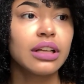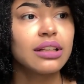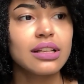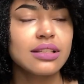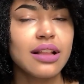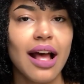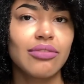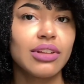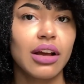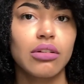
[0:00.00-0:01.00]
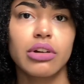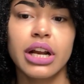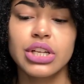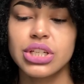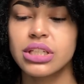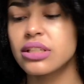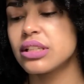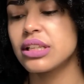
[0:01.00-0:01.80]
It doesn't have decorations,